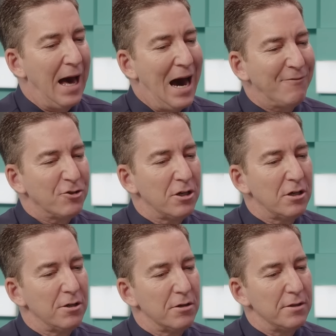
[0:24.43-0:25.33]

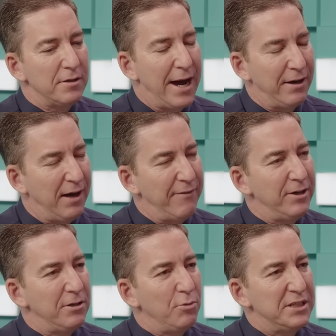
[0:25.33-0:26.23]
After
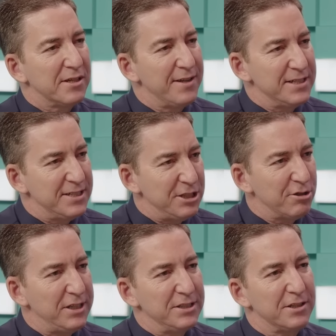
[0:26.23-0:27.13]
9/11, we saw this
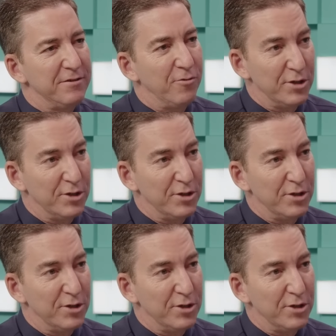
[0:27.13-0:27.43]
series of